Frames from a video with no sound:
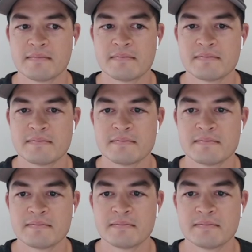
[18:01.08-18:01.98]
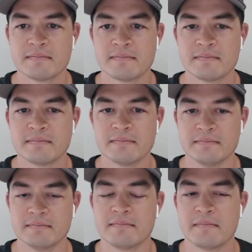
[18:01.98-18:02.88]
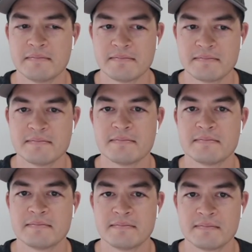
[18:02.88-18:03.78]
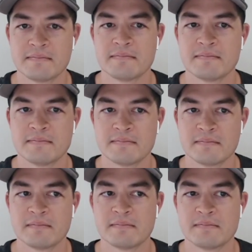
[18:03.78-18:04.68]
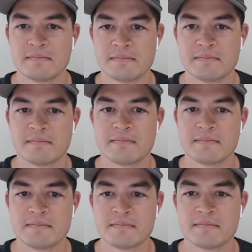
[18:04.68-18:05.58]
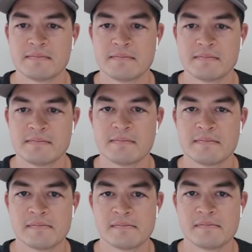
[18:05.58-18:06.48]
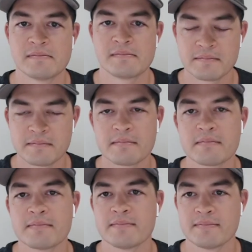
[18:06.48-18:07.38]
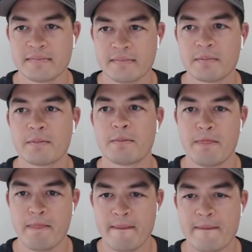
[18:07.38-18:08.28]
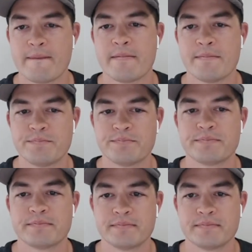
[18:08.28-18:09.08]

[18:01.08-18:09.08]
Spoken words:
[no speech]